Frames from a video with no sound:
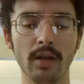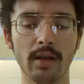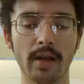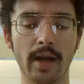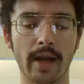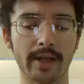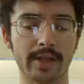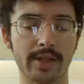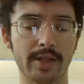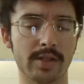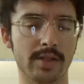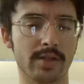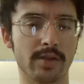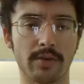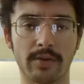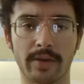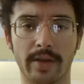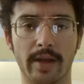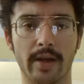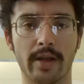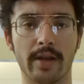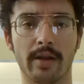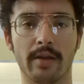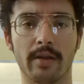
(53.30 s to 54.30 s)
I just don't
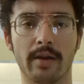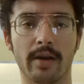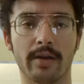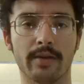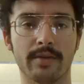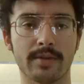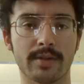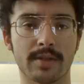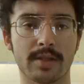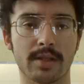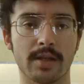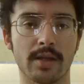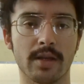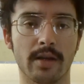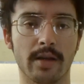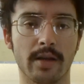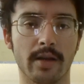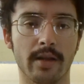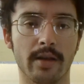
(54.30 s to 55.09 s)
get it. I don't see it.